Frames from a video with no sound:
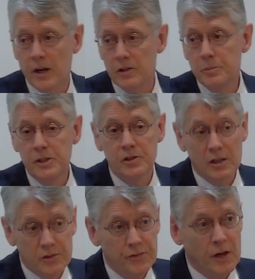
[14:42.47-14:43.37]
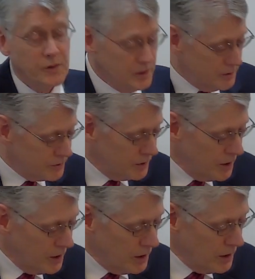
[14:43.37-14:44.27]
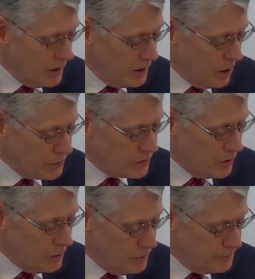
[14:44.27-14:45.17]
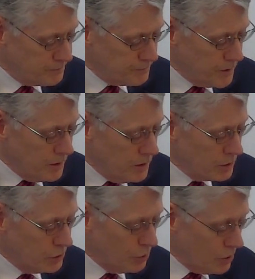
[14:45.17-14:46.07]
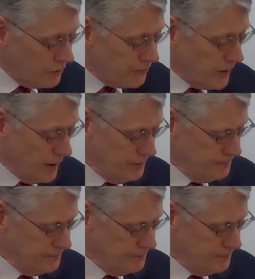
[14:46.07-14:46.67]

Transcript: And whom he justified, these he also glorified.